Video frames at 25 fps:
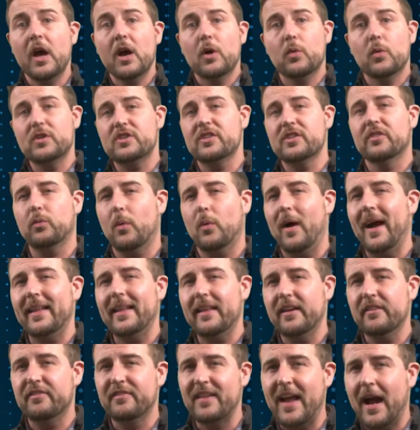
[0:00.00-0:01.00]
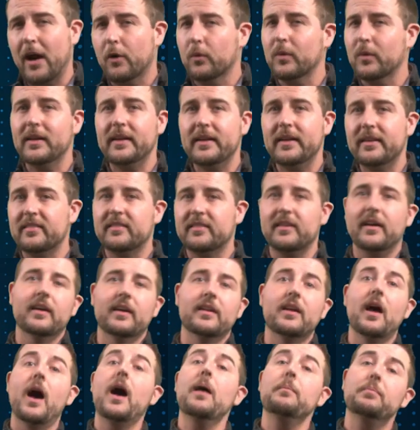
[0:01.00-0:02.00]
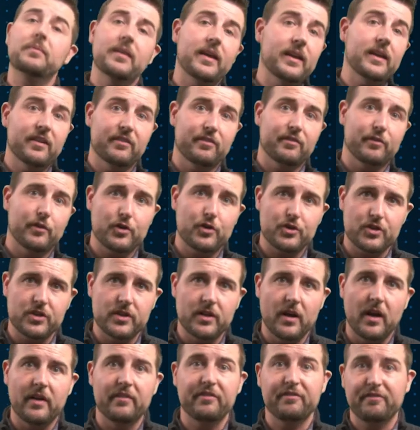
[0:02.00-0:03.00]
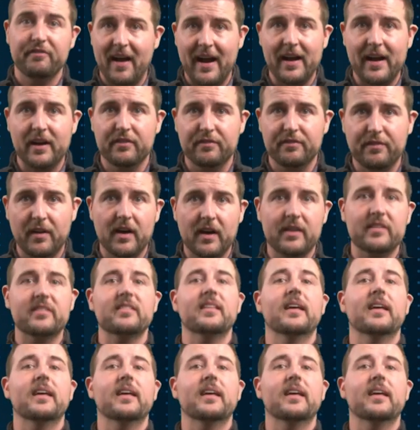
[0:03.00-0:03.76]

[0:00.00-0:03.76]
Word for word: which is why they've now released an updated version of Firefox